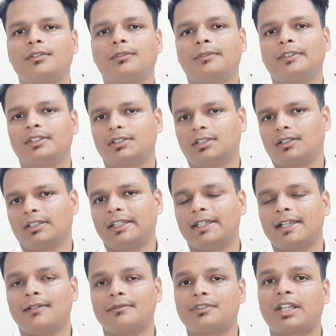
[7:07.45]
whether they
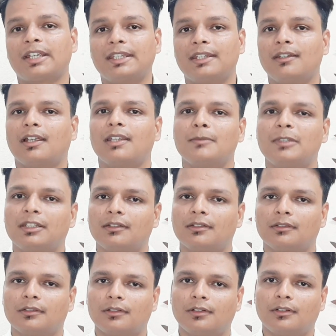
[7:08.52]
have signed,
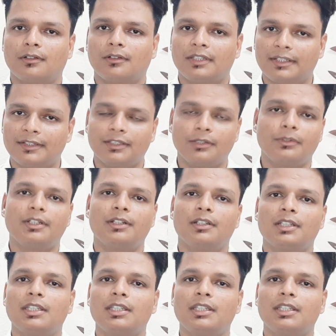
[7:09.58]
executed